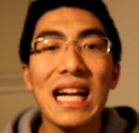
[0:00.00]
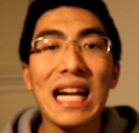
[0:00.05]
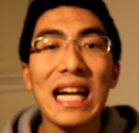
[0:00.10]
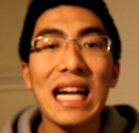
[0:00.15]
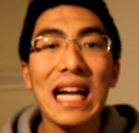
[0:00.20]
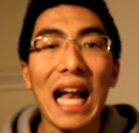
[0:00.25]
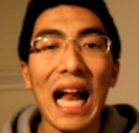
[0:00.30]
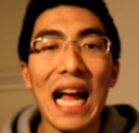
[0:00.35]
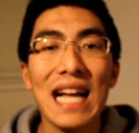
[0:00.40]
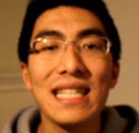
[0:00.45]

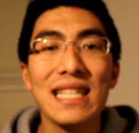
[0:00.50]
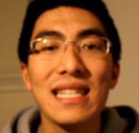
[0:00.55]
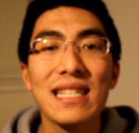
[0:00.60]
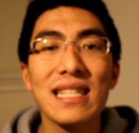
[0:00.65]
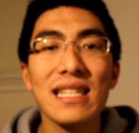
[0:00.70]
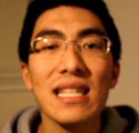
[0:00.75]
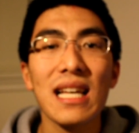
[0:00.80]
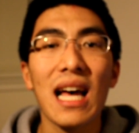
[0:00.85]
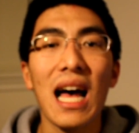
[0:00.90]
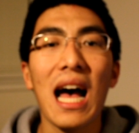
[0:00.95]

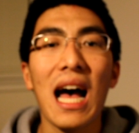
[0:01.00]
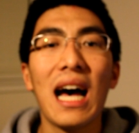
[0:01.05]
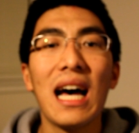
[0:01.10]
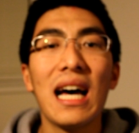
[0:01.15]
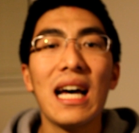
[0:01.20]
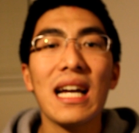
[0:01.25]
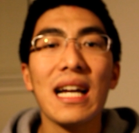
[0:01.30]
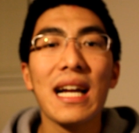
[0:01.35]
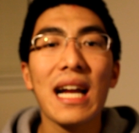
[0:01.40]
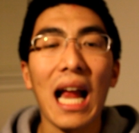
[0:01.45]
Cats.
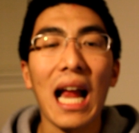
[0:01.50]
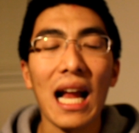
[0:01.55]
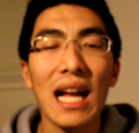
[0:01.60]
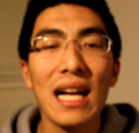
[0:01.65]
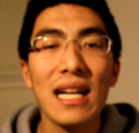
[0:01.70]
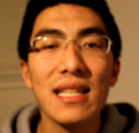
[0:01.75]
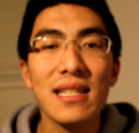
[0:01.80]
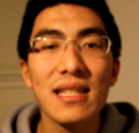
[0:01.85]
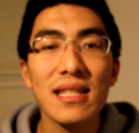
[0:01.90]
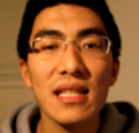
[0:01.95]

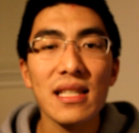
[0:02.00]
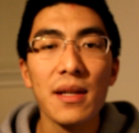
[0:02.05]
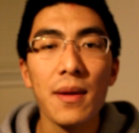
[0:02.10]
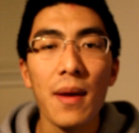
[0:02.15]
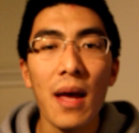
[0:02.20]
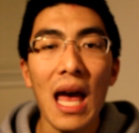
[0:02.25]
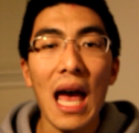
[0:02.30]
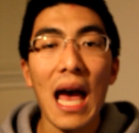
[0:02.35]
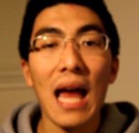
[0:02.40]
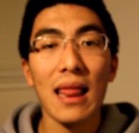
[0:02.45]
Cats.
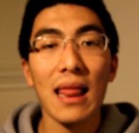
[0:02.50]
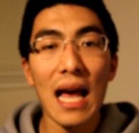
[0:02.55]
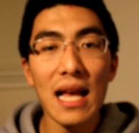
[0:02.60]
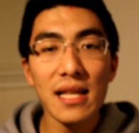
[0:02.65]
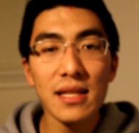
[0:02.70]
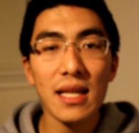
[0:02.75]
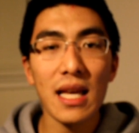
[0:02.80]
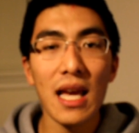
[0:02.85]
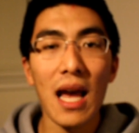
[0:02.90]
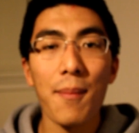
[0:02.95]
And
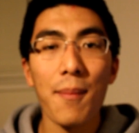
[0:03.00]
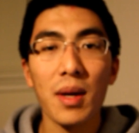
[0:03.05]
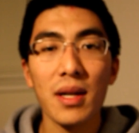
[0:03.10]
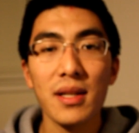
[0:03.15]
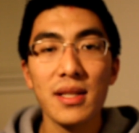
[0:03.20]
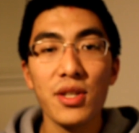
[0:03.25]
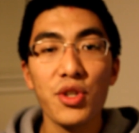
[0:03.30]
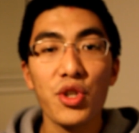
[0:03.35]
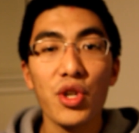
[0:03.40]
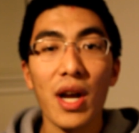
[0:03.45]
lastly, I'm going to
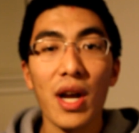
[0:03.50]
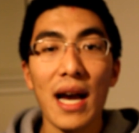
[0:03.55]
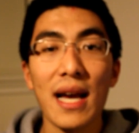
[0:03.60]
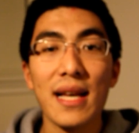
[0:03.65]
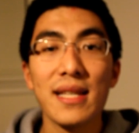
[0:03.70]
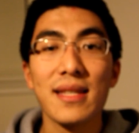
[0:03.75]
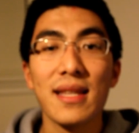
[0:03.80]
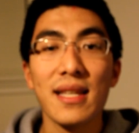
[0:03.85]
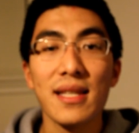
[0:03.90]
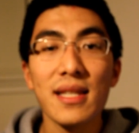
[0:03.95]
teach you
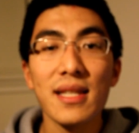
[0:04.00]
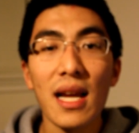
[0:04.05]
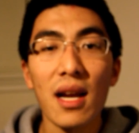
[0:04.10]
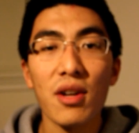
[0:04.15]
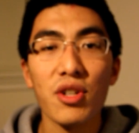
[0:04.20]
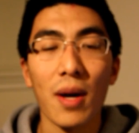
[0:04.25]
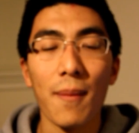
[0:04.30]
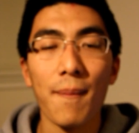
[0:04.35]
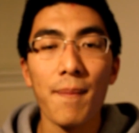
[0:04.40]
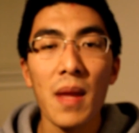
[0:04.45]
guys the snare
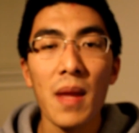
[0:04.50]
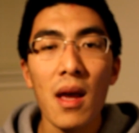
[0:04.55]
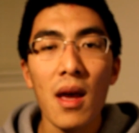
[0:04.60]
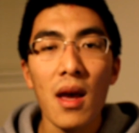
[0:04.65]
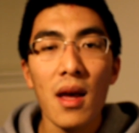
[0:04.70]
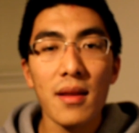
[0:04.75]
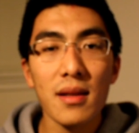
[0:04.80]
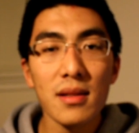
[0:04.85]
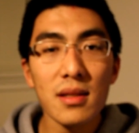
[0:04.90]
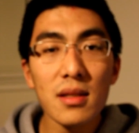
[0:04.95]
drum.
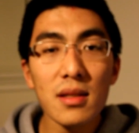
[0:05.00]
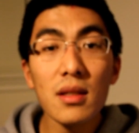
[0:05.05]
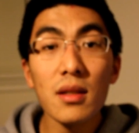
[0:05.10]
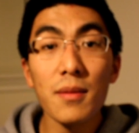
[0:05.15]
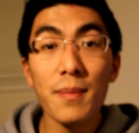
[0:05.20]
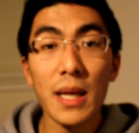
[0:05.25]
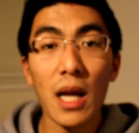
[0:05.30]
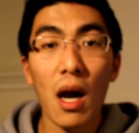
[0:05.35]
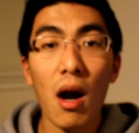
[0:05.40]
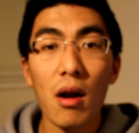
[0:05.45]
This is a little
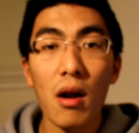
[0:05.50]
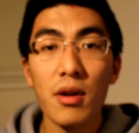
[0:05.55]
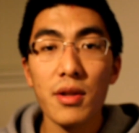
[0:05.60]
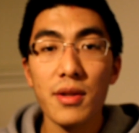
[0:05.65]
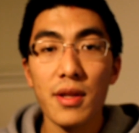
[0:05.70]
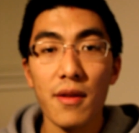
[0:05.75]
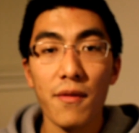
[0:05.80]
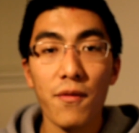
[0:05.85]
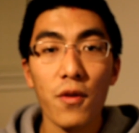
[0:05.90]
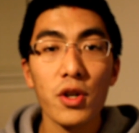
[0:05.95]
bit harder
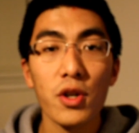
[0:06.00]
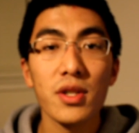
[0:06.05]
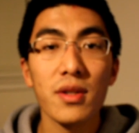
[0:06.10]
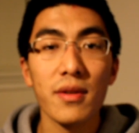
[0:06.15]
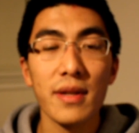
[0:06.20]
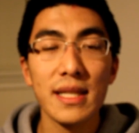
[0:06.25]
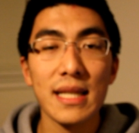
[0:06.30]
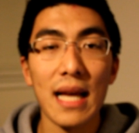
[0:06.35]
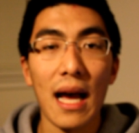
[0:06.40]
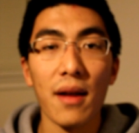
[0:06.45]
than the first
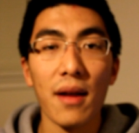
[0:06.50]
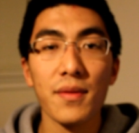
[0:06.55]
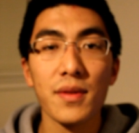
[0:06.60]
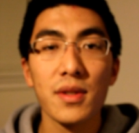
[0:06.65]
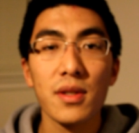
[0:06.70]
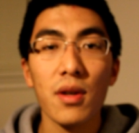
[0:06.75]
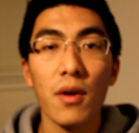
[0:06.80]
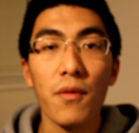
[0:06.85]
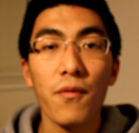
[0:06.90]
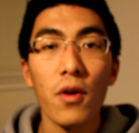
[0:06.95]
3 sounds,
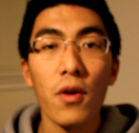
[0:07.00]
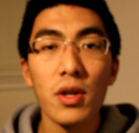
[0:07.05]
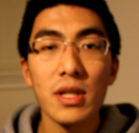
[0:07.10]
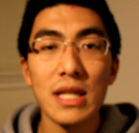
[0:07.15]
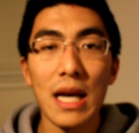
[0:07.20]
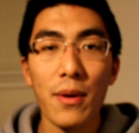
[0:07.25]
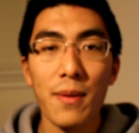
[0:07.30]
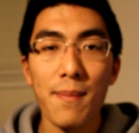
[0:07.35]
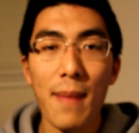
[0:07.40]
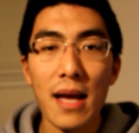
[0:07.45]
so first
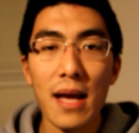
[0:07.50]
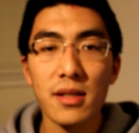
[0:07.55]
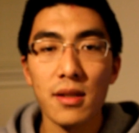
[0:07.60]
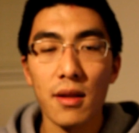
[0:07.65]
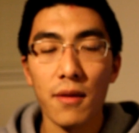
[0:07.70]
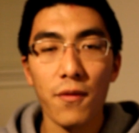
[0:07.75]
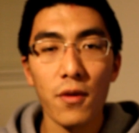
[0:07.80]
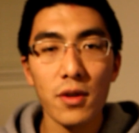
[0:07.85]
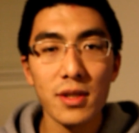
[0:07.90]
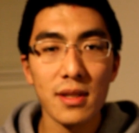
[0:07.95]
I would master the
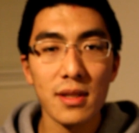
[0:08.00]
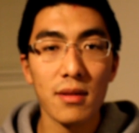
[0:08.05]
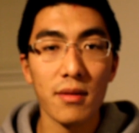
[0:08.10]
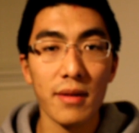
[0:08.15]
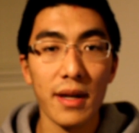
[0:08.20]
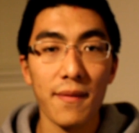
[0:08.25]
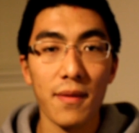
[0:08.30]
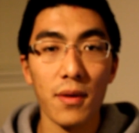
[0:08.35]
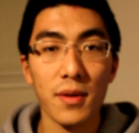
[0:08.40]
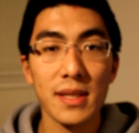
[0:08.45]
first
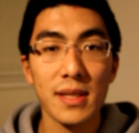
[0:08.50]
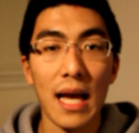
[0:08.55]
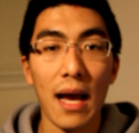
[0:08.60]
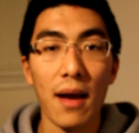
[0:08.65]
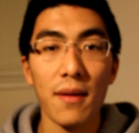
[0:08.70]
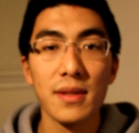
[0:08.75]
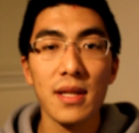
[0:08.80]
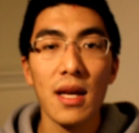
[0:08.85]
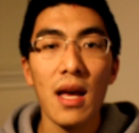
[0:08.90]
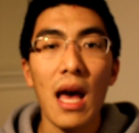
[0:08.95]
3 of those
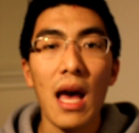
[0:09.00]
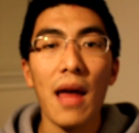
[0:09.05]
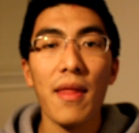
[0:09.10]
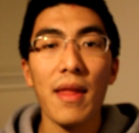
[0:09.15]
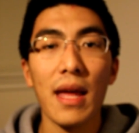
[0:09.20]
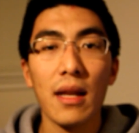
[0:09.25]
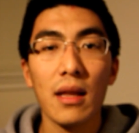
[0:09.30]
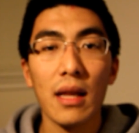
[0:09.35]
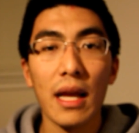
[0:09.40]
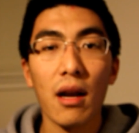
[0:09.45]
sounds, and
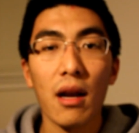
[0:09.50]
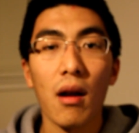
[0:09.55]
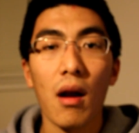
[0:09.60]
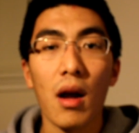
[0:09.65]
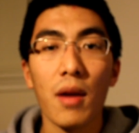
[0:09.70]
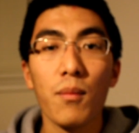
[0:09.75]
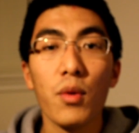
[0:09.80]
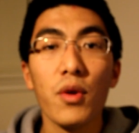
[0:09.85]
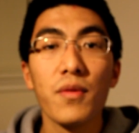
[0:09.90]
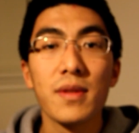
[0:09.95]
then later
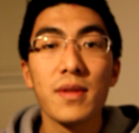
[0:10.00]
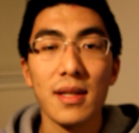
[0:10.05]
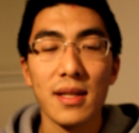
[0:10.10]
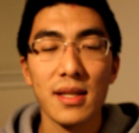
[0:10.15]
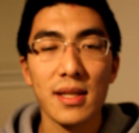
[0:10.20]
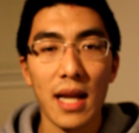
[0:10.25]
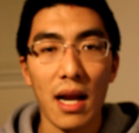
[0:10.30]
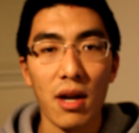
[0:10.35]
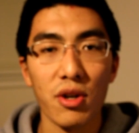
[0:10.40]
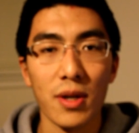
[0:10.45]
on move to the
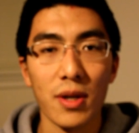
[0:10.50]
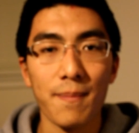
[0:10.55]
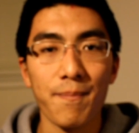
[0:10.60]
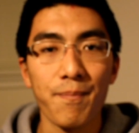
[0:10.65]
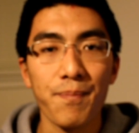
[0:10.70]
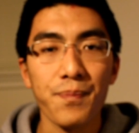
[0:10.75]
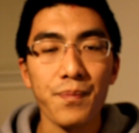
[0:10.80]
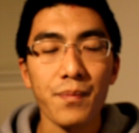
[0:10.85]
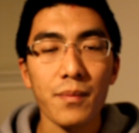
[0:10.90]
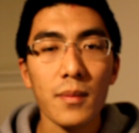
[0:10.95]
snare drum.
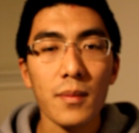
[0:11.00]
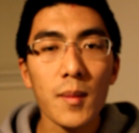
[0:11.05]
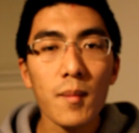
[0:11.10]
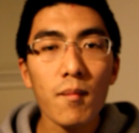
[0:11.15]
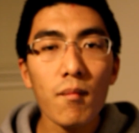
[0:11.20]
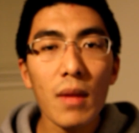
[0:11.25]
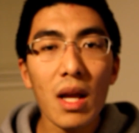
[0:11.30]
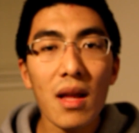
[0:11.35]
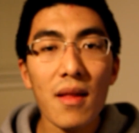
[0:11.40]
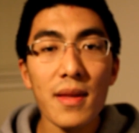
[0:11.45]

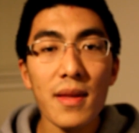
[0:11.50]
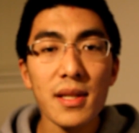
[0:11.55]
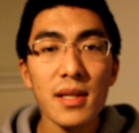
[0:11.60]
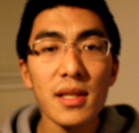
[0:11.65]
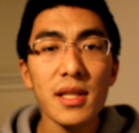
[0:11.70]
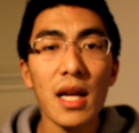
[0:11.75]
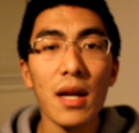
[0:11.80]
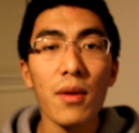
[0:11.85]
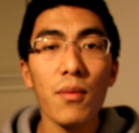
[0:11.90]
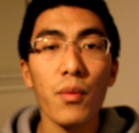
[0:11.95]
This is
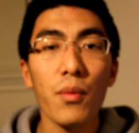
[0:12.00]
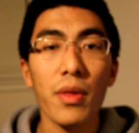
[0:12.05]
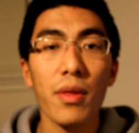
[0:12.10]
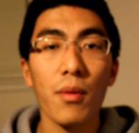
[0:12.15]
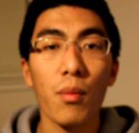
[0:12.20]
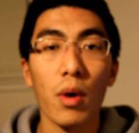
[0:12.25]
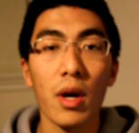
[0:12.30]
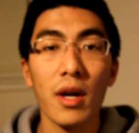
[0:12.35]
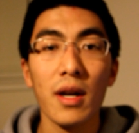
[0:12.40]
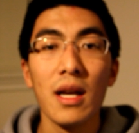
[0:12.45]
done with the
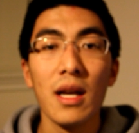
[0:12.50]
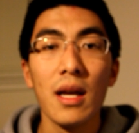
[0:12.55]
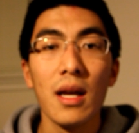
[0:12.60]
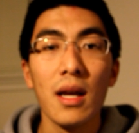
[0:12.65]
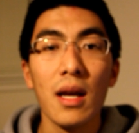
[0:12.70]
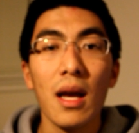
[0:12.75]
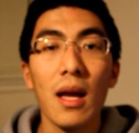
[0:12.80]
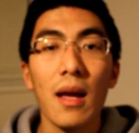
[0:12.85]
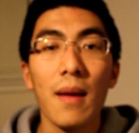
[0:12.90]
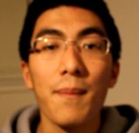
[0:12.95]
word
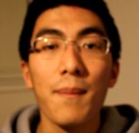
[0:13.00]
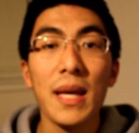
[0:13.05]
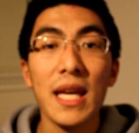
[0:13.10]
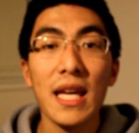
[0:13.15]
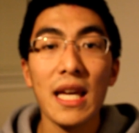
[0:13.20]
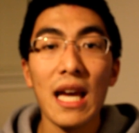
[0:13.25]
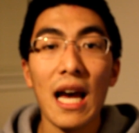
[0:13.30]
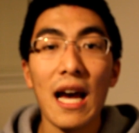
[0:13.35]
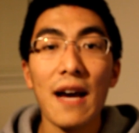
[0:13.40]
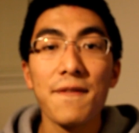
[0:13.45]

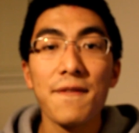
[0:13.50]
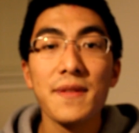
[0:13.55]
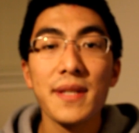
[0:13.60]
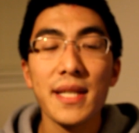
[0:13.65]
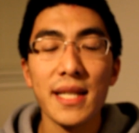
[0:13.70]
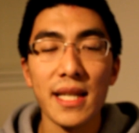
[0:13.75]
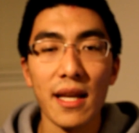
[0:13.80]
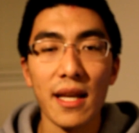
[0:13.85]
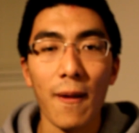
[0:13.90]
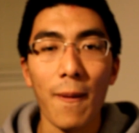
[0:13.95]

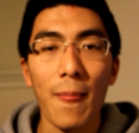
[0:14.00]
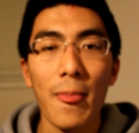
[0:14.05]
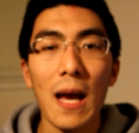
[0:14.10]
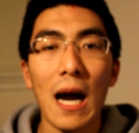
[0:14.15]
P-F-T.